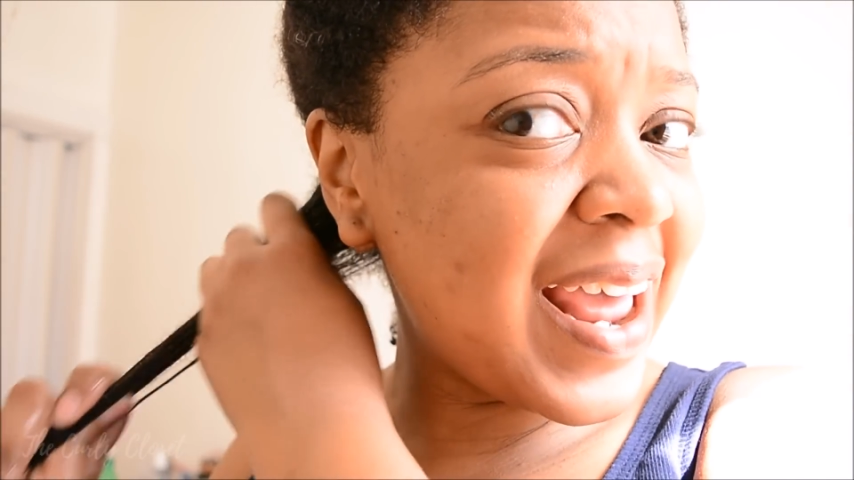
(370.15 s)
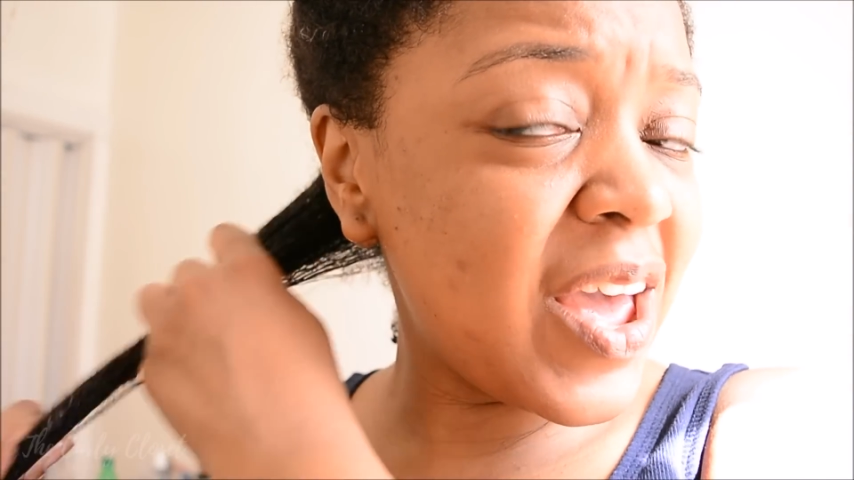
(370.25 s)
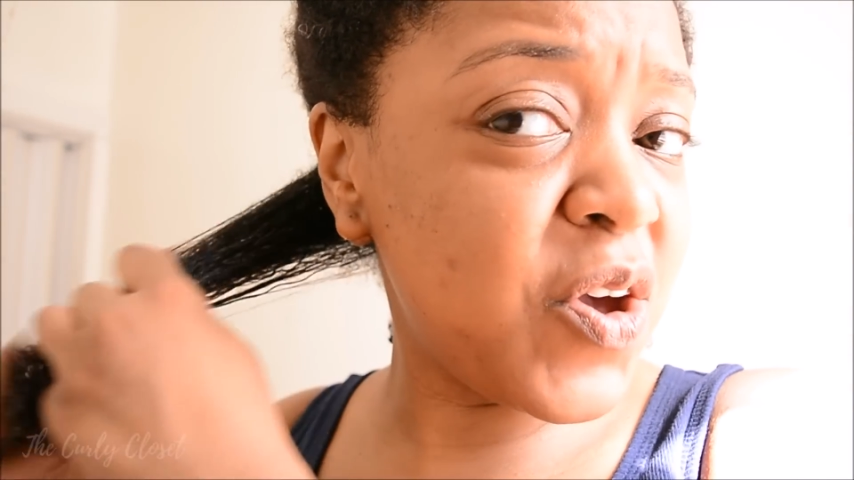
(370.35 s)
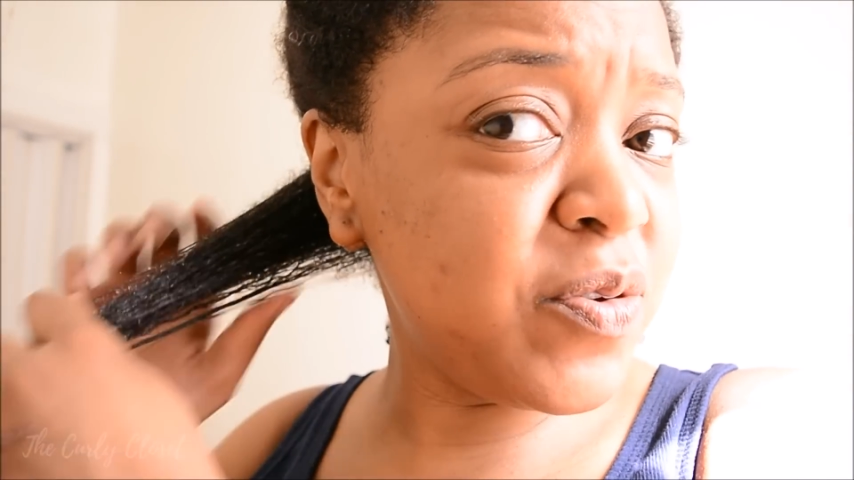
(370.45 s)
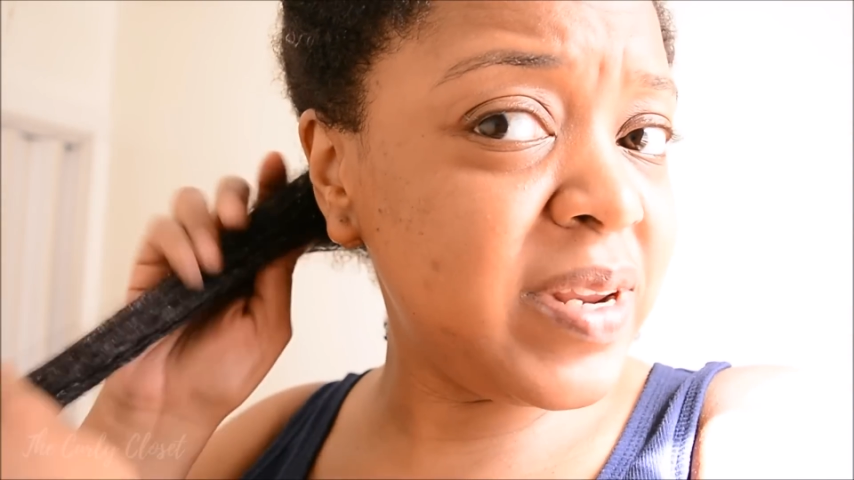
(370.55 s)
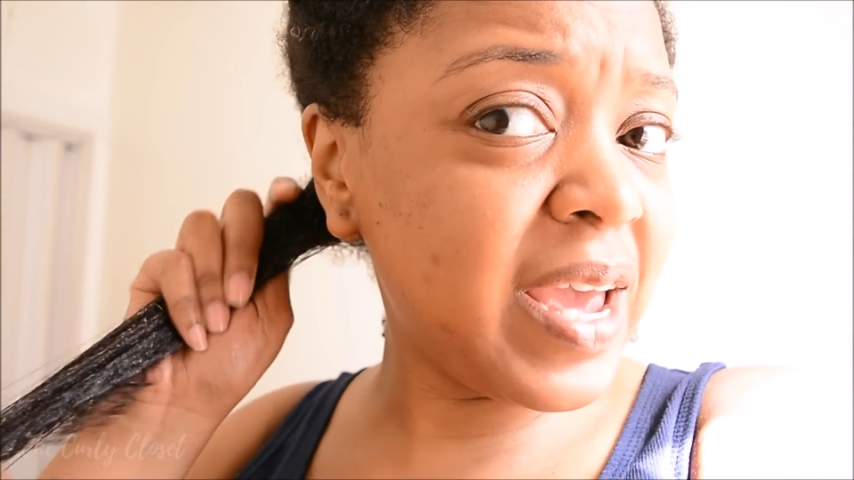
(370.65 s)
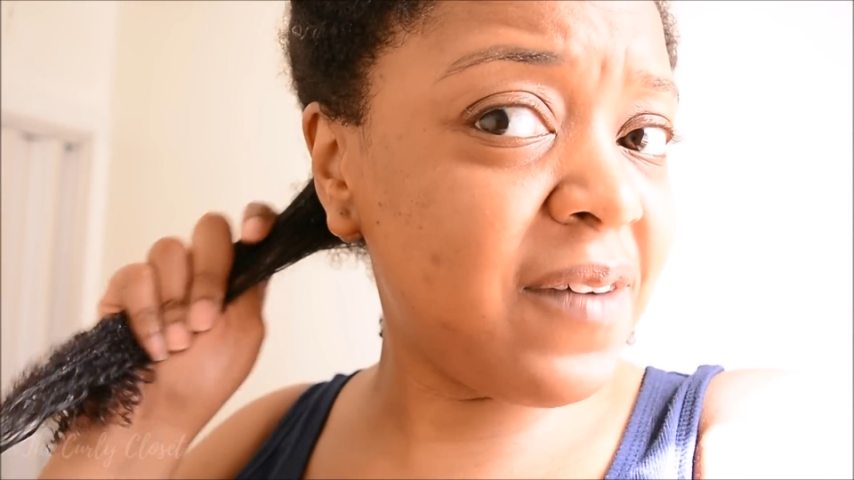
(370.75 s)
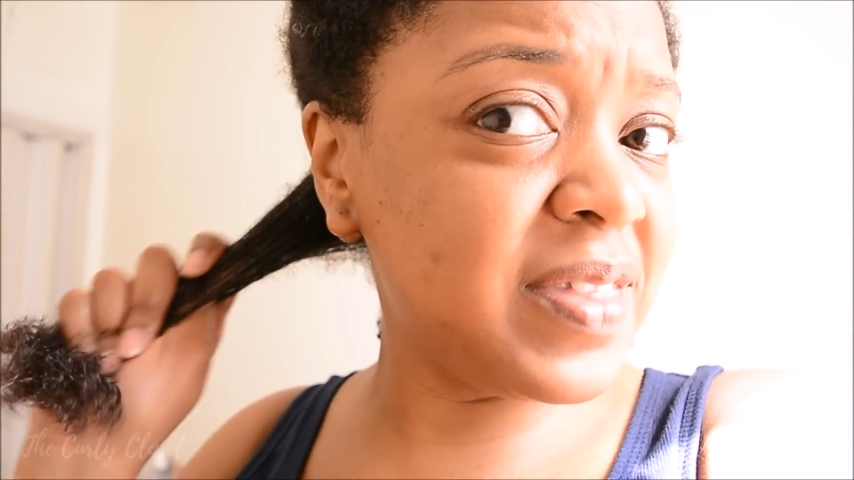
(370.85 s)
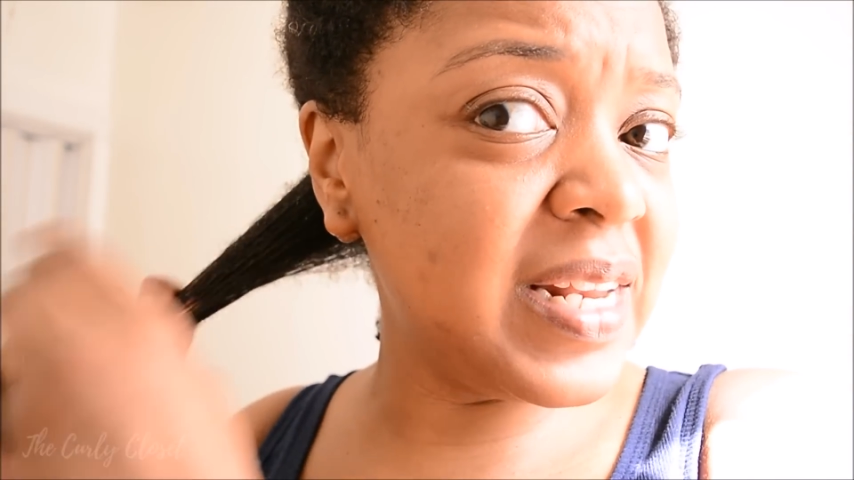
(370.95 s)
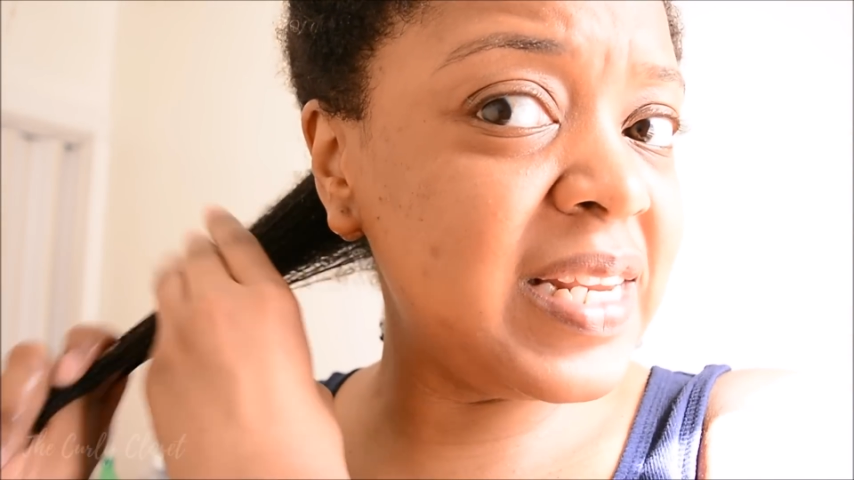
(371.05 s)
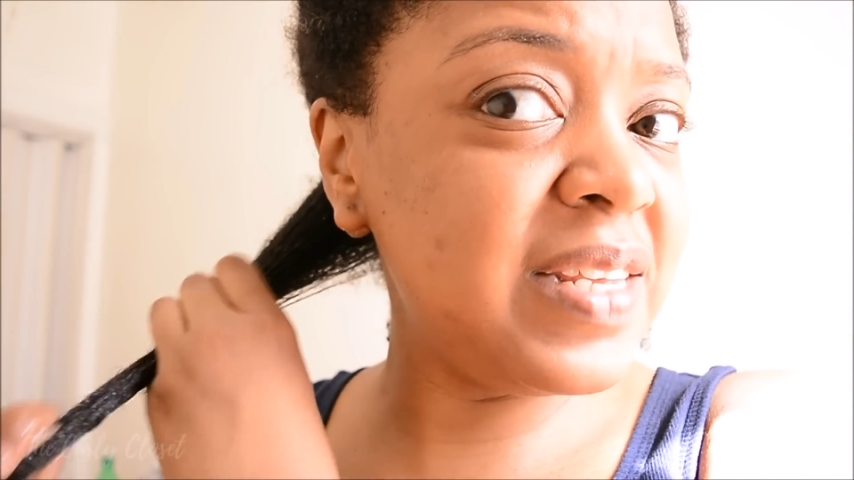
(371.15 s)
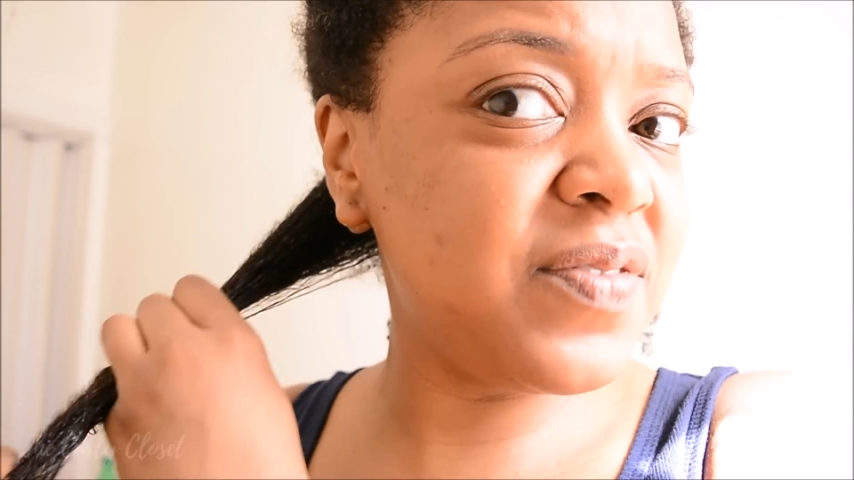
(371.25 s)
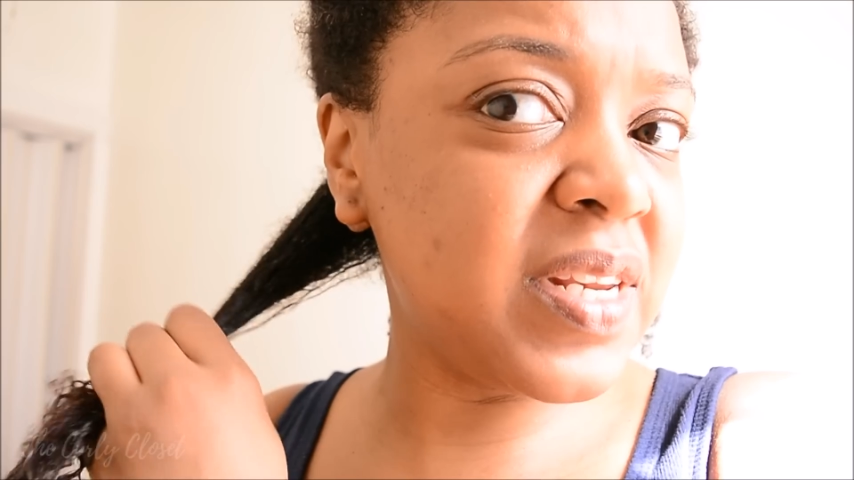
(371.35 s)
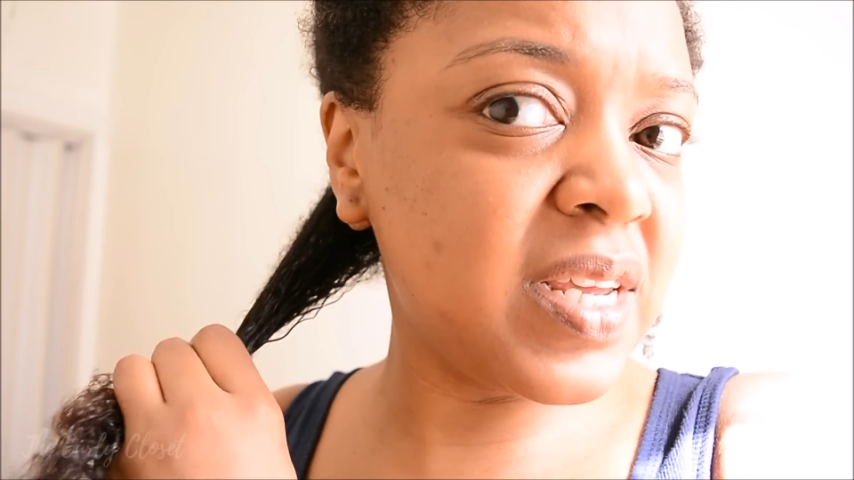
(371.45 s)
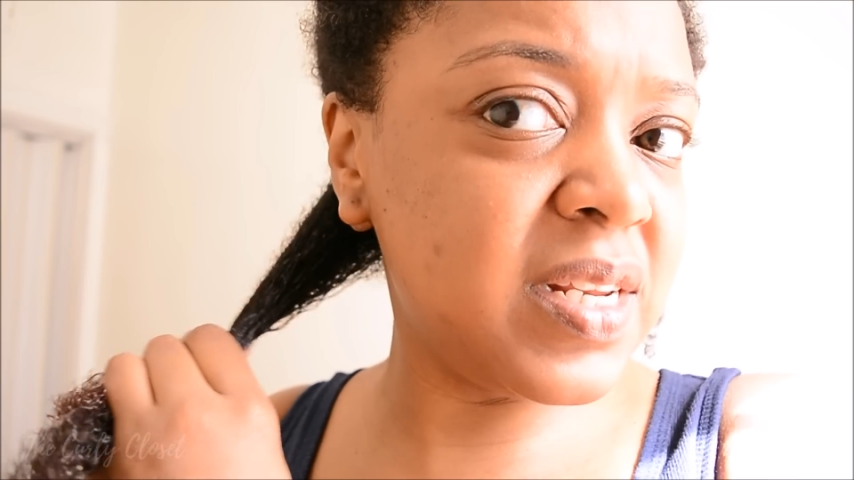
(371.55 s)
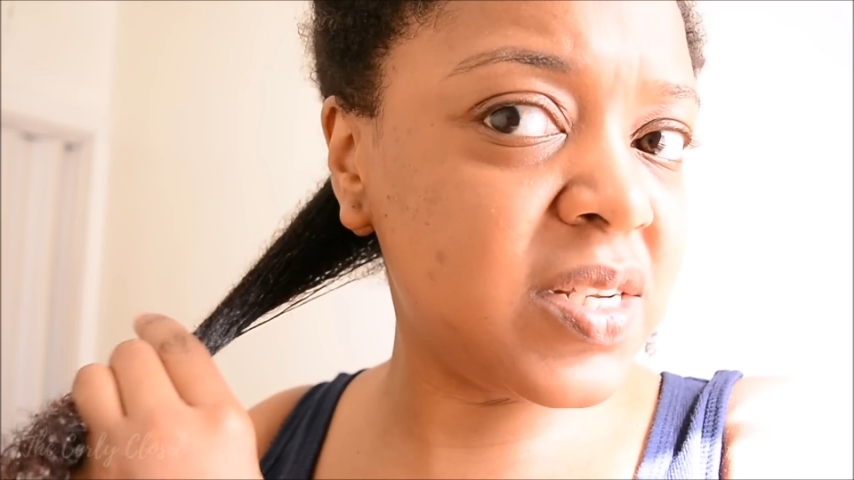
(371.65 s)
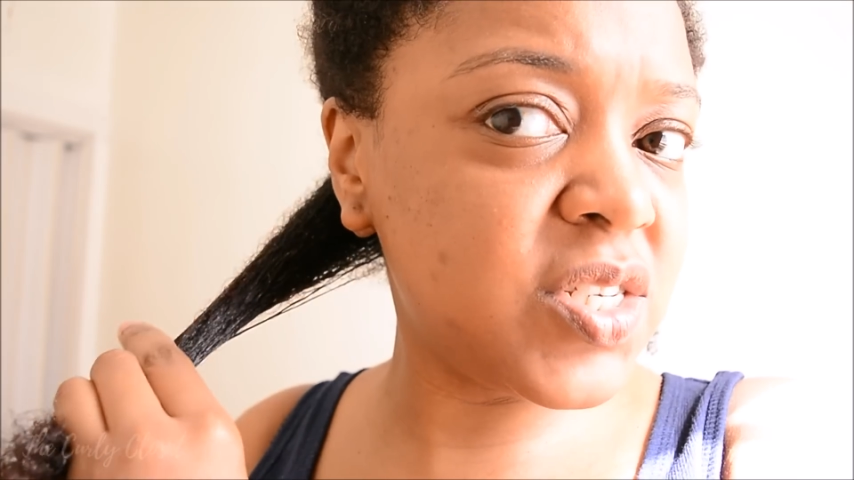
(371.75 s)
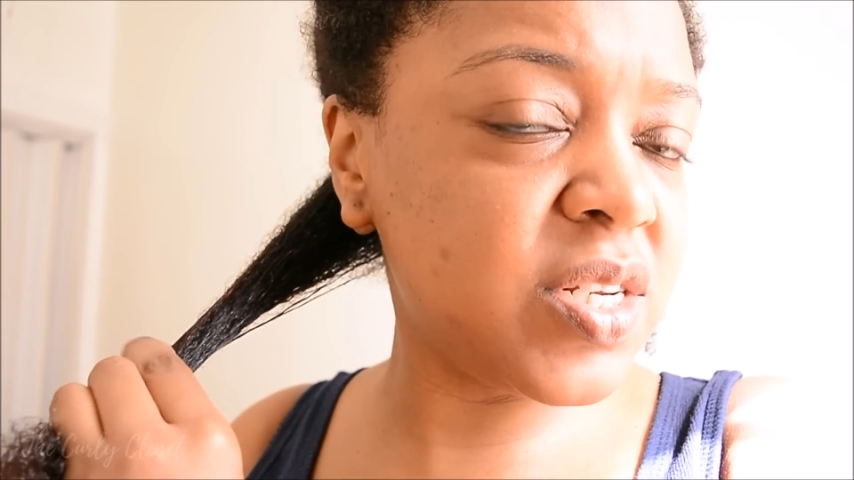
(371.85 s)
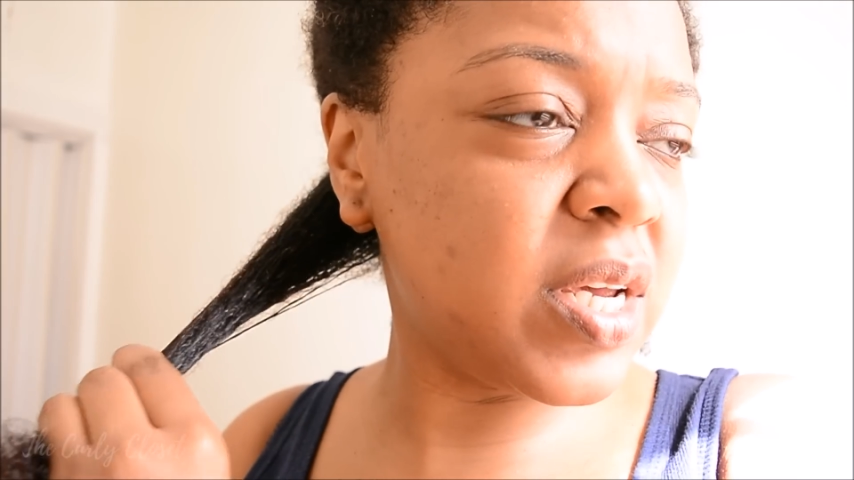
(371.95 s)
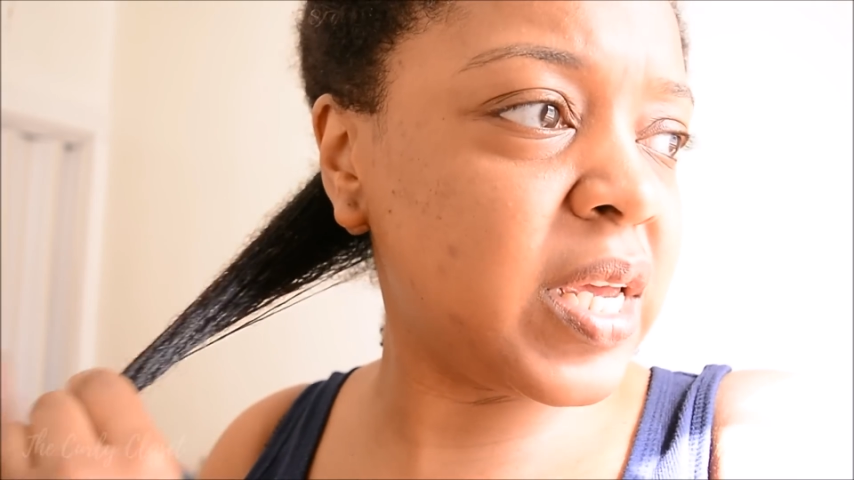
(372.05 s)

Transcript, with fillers: I only have the leave-in conditioner